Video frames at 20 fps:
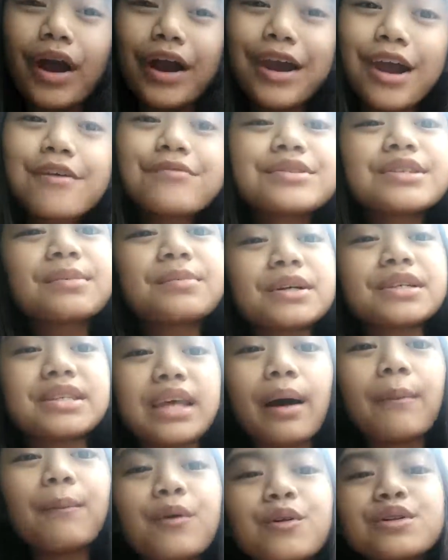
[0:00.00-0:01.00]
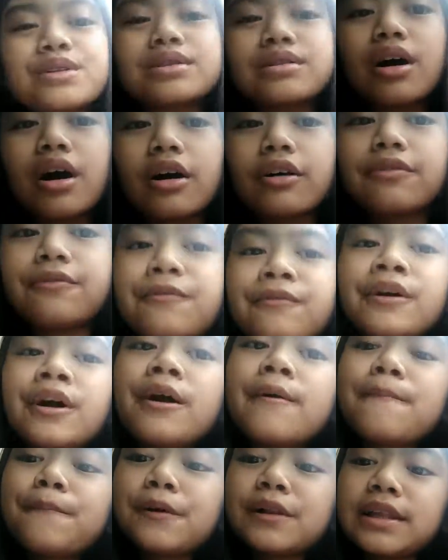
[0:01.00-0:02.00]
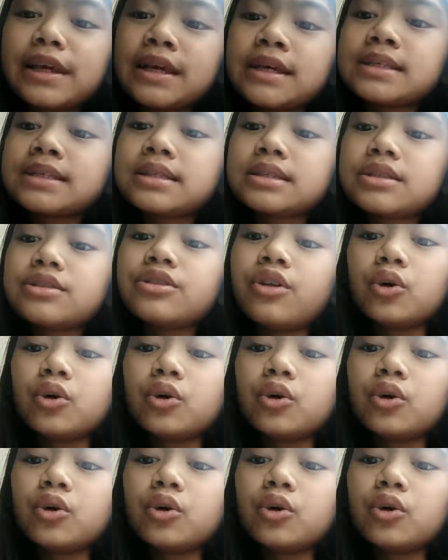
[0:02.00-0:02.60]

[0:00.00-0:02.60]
I have some examples of pulleys.